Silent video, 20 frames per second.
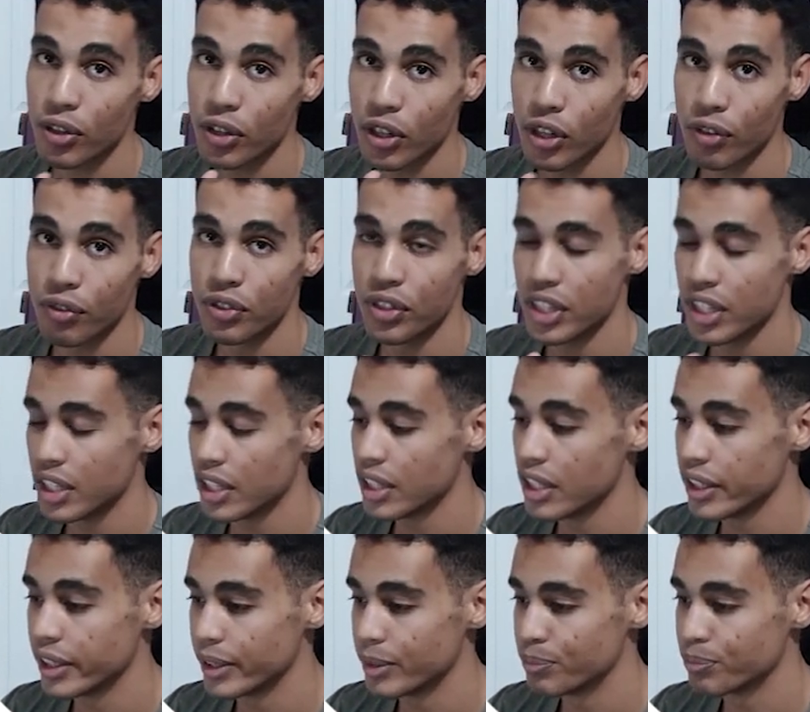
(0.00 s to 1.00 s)
of
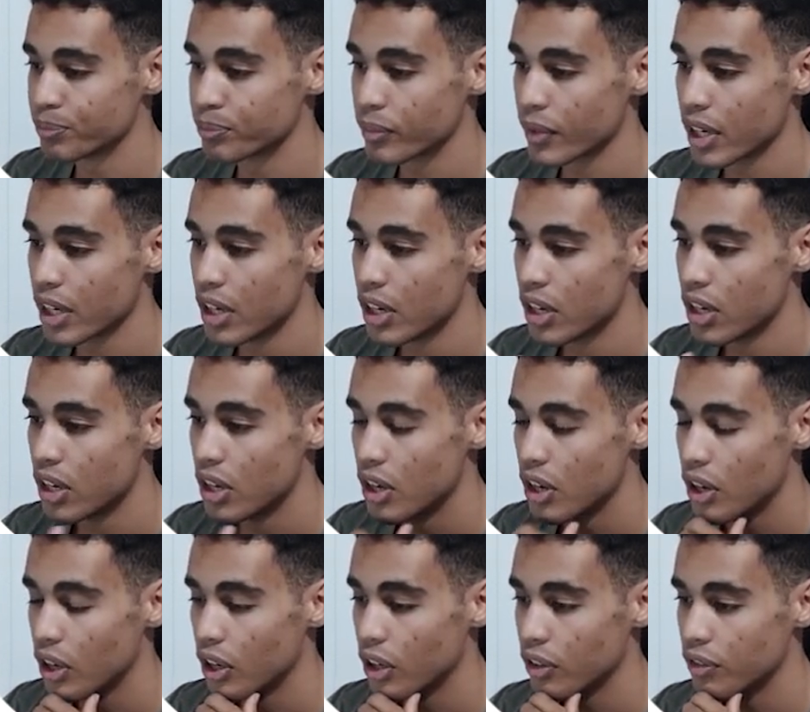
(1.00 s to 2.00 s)
the
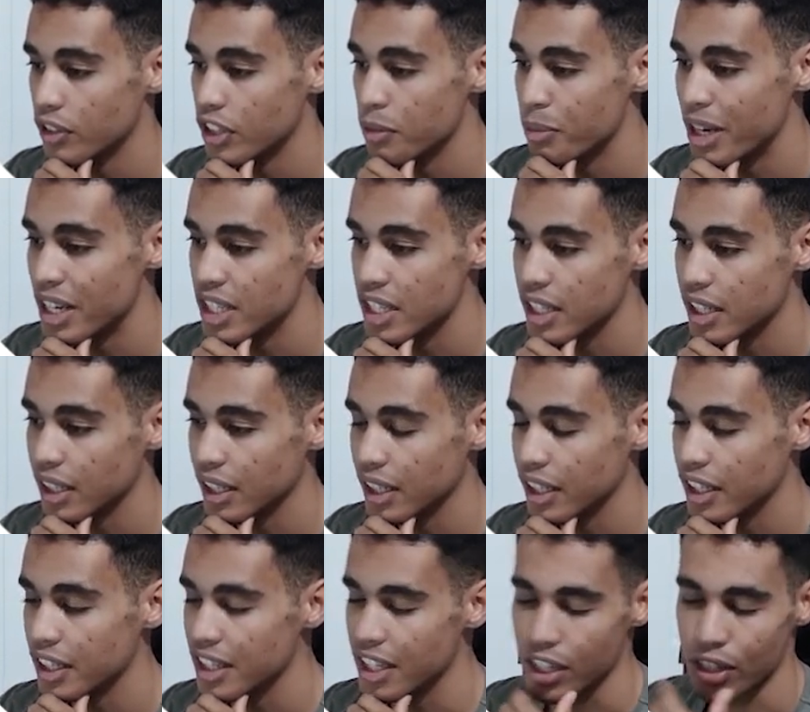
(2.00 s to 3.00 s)

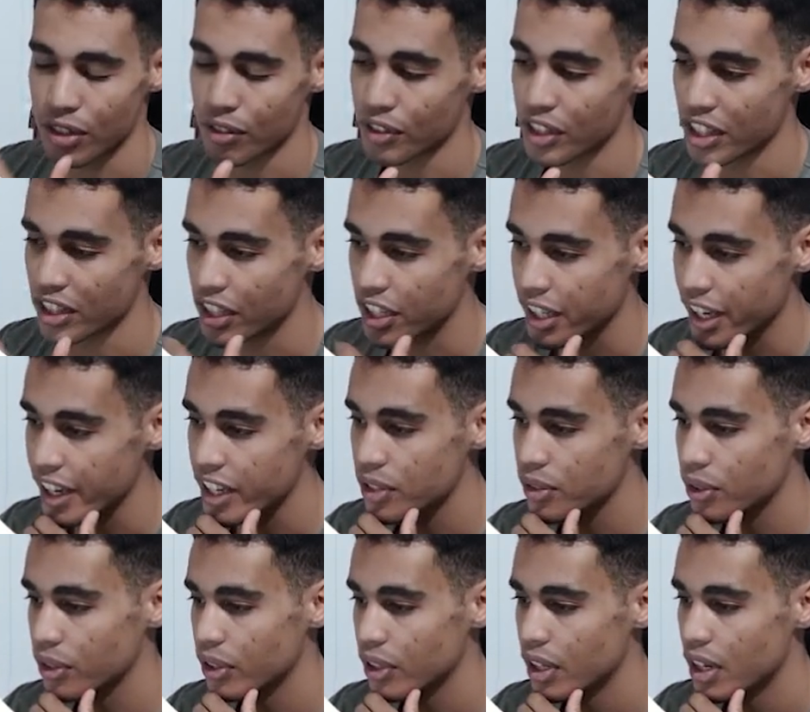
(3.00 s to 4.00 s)
basically of the
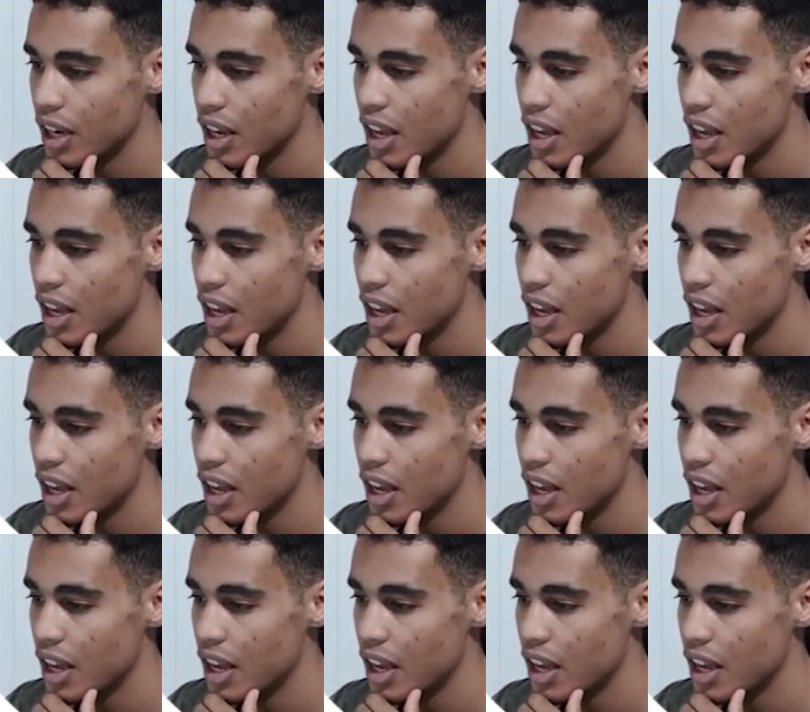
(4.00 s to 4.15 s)
indicator,